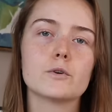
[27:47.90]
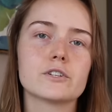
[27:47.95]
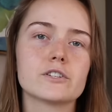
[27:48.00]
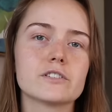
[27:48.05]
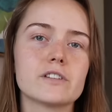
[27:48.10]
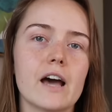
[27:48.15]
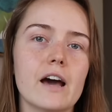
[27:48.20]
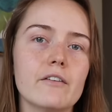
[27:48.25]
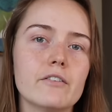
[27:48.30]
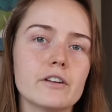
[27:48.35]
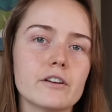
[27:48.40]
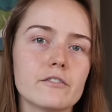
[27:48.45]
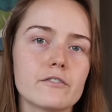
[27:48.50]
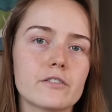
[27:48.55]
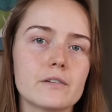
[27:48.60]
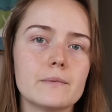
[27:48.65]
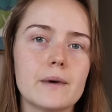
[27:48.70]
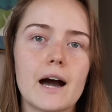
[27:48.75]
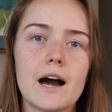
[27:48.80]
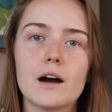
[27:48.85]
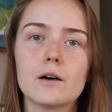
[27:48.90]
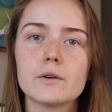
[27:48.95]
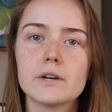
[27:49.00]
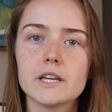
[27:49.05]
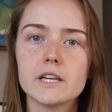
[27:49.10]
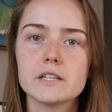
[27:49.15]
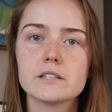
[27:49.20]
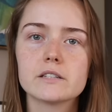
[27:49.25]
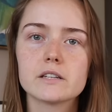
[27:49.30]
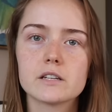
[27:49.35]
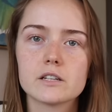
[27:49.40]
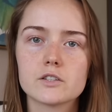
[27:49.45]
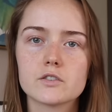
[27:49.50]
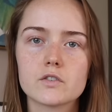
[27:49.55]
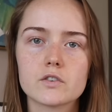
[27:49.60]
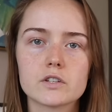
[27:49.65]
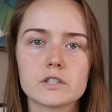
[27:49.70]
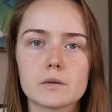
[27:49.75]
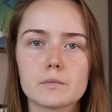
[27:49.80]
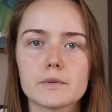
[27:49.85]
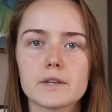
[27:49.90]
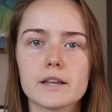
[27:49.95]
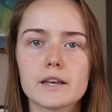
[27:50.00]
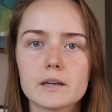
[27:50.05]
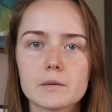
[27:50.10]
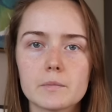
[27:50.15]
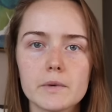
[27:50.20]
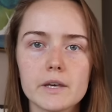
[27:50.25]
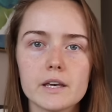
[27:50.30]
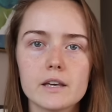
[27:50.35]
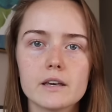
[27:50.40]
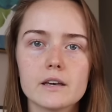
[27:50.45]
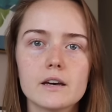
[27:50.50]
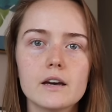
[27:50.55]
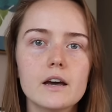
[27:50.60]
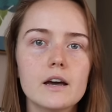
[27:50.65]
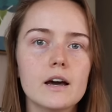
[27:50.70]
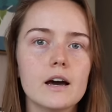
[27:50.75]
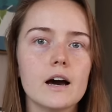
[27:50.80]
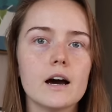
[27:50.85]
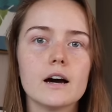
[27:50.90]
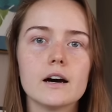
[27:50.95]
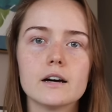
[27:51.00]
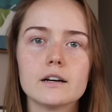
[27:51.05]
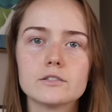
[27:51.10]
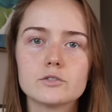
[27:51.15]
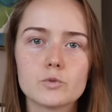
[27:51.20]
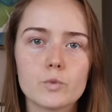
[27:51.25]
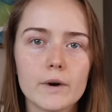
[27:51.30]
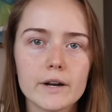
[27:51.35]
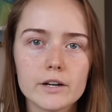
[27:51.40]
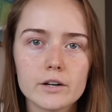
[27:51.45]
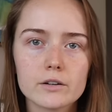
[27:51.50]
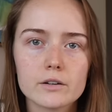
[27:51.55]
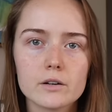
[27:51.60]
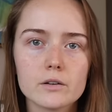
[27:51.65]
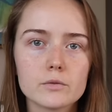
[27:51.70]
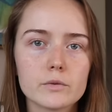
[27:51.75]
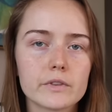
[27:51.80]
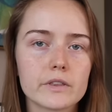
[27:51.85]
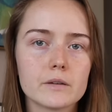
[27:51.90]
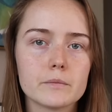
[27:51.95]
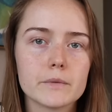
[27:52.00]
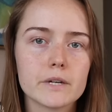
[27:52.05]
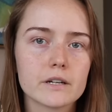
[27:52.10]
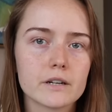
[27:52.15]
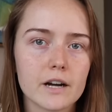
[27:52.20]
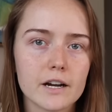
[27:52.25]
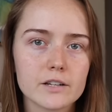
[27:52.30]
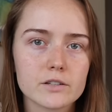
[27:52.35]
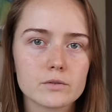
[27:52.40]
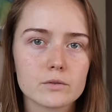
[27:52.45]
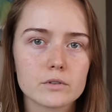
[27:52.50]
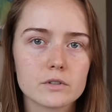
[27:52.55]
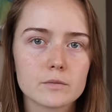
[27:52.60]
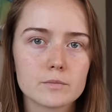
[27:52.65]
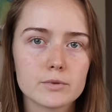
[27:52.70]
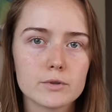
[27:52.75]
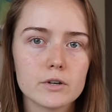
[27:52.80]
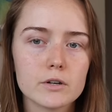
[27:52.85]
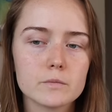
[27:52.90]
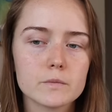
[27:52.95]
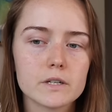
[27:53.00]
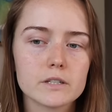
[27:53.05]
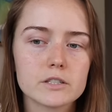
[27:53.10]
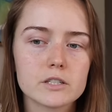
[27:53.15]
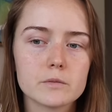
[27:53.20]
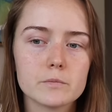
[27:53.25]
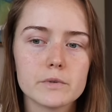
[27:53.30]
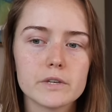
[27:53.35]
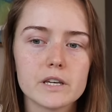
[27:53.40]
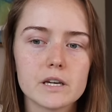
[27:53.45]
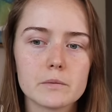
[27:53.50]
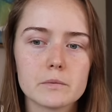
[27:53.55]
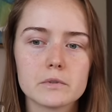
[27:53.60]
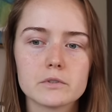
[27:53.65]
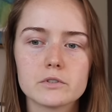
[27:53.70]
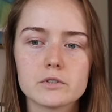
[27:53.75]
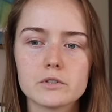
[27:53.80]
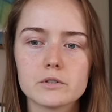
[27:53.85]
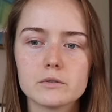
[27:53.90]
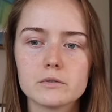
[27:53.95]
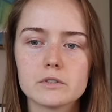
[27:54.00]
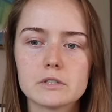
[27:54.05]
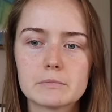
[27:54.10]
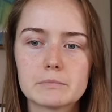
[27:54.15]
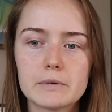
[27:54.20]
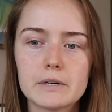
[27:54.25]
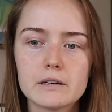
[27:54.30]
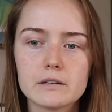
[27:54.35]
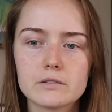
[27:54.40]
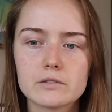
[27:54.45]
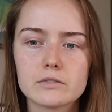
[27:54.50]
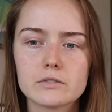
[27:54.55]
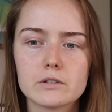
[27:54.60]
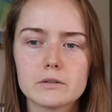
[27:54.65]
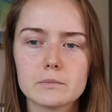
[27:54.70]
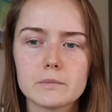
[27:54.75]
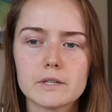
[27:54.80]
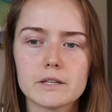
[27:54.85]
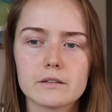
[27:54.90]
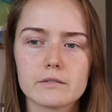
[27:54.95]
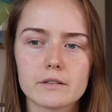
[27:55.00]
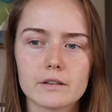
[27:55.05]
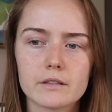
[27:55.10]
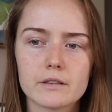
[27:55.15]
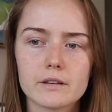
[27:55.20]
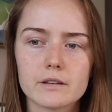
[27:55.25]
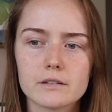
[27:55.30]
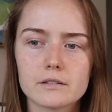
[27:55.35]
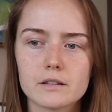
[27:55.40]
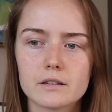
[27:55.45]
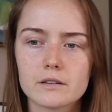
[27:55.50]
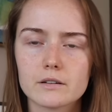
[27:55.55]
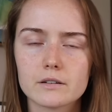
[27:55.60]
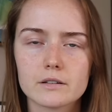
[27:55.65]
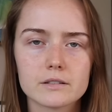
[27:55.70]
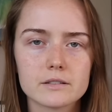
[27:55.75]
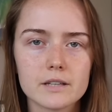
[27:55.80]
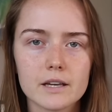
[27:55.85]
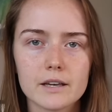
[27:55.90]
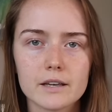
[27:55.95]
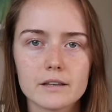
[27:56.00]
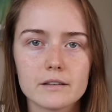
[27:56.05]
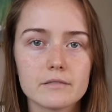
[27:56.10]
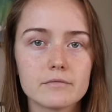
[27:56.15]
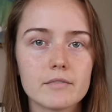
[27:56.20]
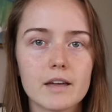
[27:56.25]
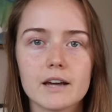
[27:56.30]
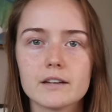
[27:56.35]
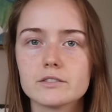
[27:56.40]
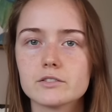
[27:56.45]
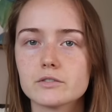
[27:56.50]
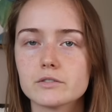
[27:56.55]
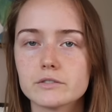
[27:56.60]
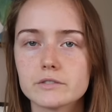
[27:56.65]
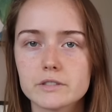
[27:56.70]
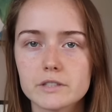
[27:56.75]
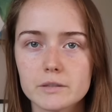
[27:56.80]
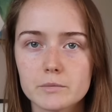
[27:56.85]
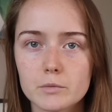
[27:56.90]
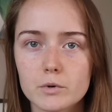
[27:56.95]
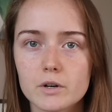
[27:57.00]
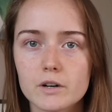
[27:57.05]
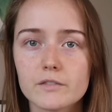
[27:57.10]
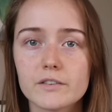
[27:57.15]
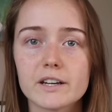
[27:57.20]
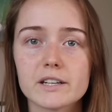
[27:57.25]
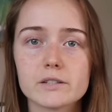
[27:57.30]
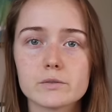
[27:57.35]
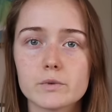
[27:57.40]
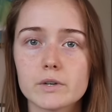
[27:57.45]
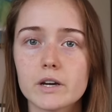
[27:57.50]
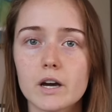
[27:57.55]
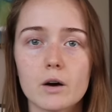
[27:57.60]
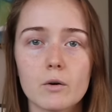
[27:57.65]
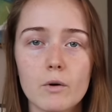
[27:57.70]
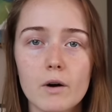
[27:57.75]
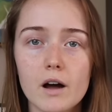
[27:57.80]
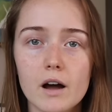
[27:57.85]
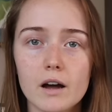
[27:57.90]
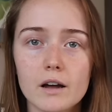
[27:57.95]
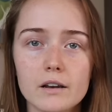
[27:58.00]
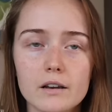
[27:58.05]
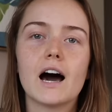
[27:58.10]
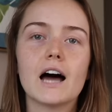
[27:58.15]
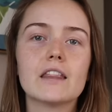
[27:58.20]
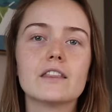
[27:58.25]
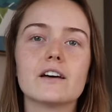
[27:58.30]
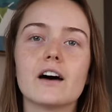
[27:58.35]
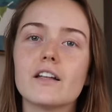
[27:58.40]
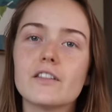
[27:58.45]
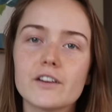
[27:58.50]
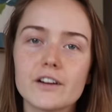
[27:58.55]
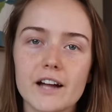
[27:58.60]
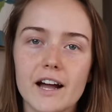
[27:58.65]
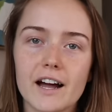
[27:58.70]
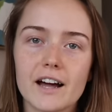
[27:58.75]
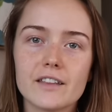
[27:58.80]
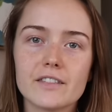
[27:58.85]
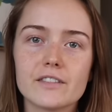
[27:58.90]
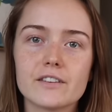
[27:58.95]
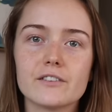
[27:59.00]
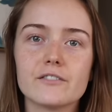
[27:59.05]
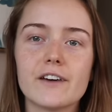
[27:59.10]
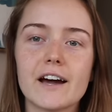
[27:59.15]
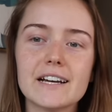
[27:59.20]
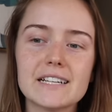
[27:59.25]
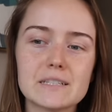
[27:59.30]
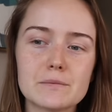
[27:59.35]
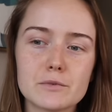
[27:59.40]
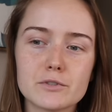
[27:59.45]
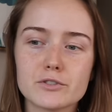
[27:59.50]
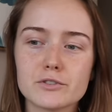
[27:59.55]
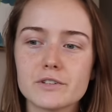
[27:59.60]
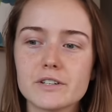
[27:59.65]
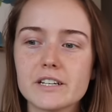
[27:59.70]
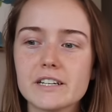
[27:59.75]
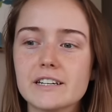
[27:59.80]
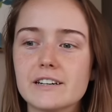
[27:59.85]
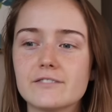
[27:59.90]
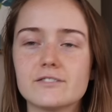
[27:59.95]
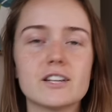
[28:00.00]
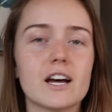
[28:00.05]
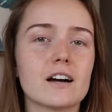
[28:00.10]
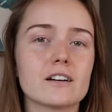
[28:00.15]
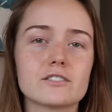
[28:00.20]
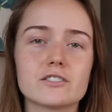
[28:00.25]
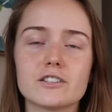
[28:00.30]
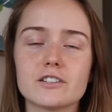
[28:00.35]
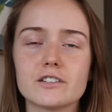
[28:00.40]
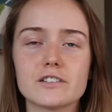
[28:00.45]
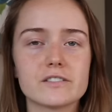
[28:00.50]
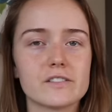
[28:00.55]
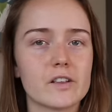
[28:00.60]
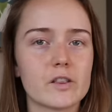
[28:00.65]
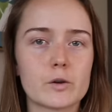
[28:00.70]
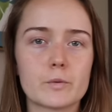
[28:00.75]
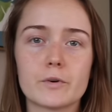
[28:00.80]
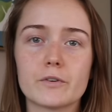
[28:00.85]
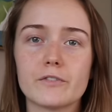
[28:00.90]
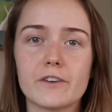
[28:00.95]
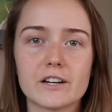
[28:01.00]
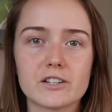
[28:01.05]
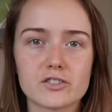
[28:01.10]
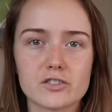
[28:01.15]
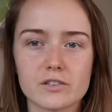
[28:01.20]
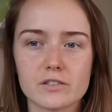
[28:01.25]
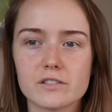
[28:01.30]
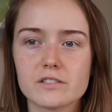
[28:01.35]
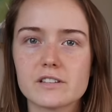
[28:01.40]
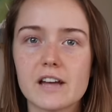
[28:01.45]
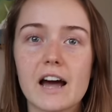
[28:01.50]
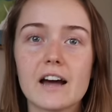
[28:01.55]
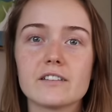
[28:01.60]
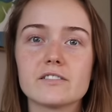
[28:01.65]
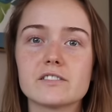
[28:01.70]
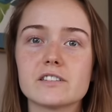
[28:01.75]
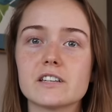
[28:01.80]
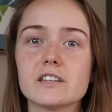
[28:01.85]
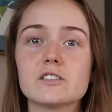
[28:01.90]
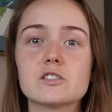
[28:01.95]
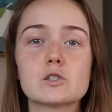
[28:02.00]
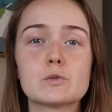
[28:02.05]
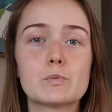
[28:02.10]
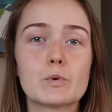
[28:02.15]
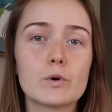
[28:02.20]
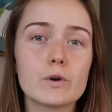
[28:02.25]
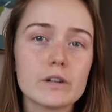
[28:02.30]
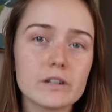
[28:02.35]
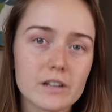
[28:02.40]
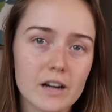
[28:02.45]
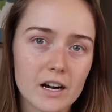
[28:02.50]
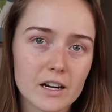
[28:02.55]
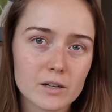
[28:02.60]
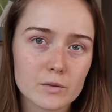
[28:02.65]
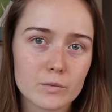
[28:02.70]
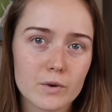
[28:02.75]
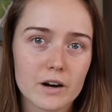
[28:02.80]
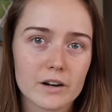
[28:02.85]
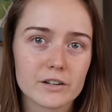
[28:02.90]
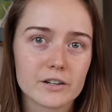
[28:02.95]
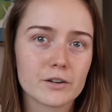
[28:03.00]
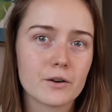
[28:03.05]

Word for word: is evident from how easy it is for someone like me, a 20 year old with a mere high school diploma, to be able to debunk so many of the things that they're saying, as you'll see more of as we go on. On the other hand, the vast majority of doctors and other professionals I've seen support Kangen water